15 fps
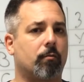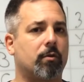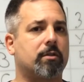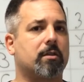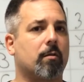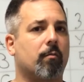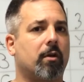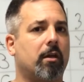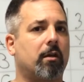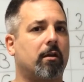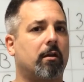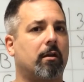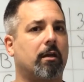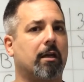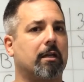with
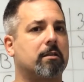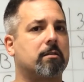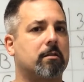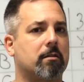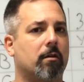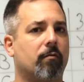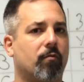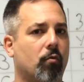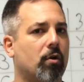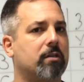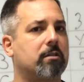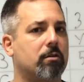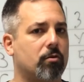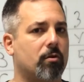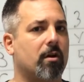somebody gets a
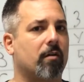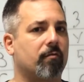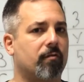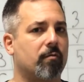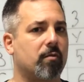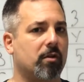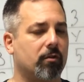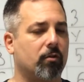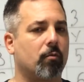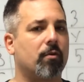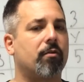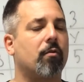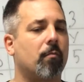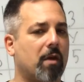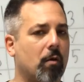voice that you're not familiar
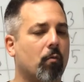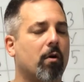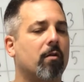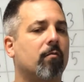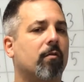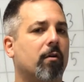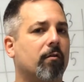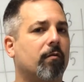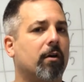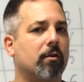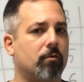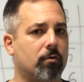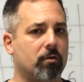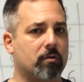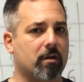with, you may want to verify
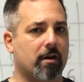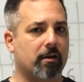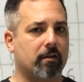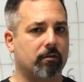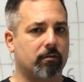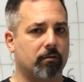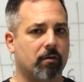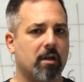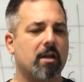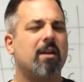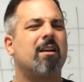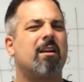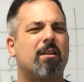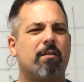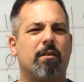who you're talking to.
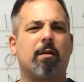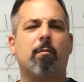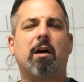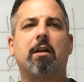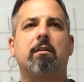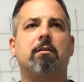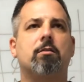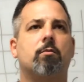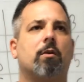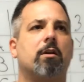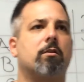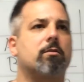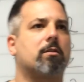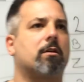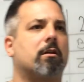Think about it this way.
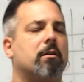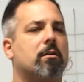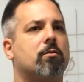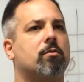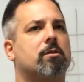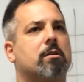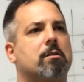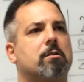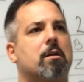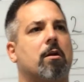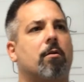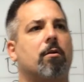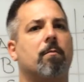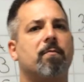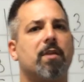Here's an interesting
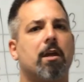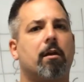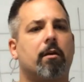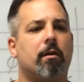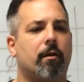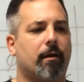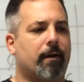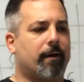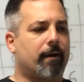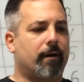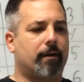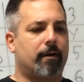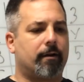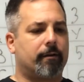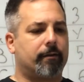scenario.
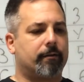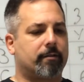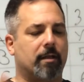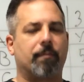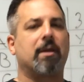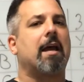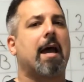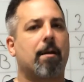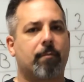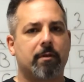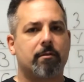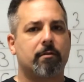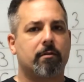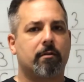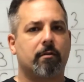Something
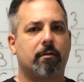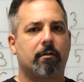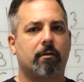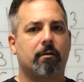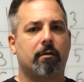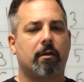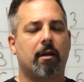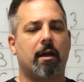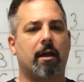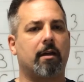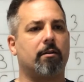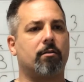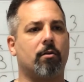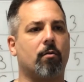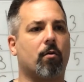happened
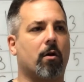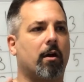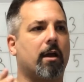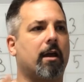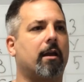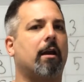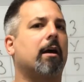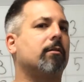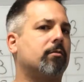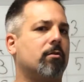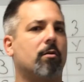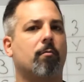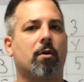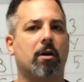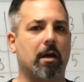and you are headed out to
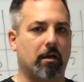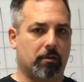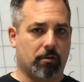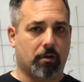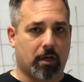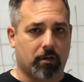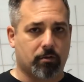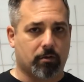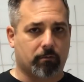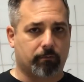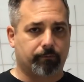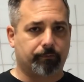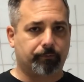your bug out location.